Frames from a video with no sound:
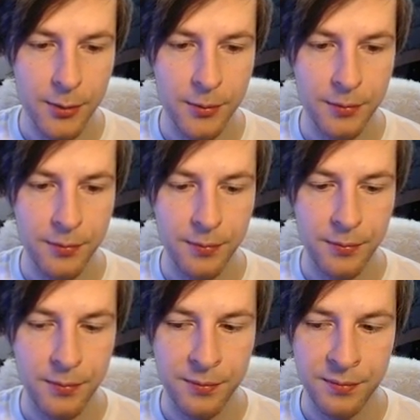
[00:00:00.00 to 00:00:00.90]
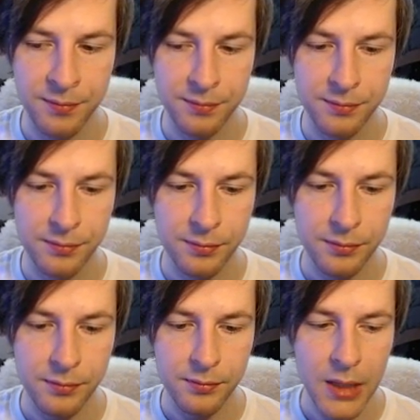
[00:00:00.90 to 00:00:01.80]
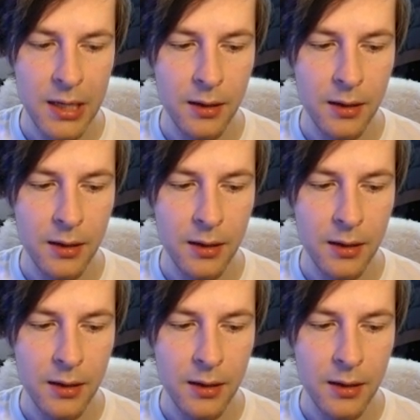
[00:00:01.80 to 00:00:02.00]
Nobody speaks.